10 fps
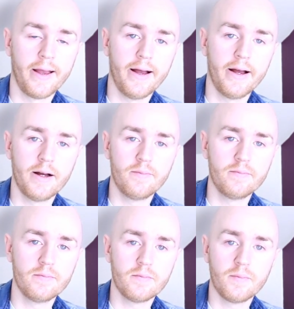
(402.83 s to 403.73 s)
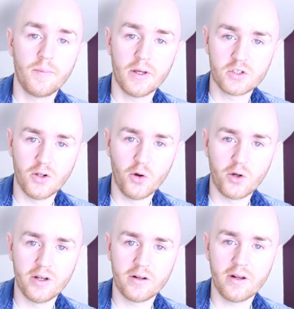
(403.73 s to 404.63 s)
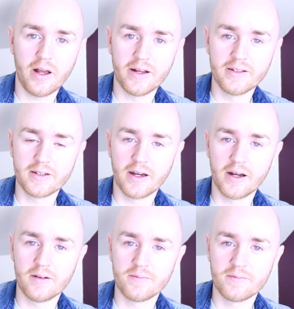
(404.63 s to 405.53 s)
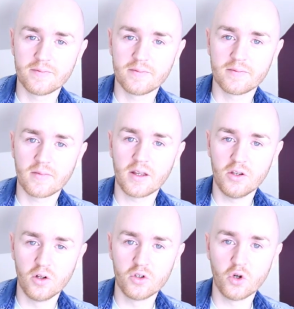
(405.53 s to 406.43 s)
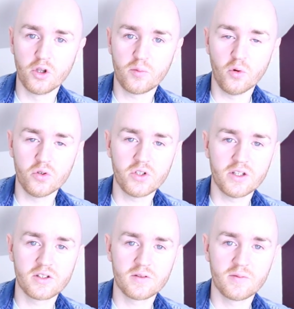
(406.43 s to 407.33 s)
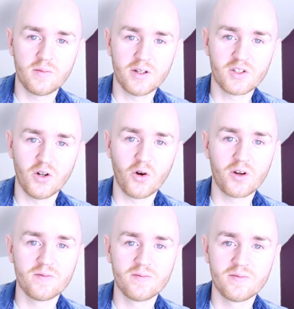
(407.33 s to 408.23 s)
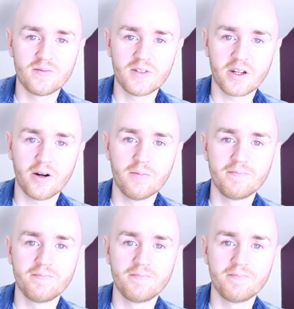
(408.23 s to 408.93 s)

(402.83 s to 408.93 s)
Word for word: Um, best of luck in it, and uh, you'll enjoy the process. Best of luck. Take care.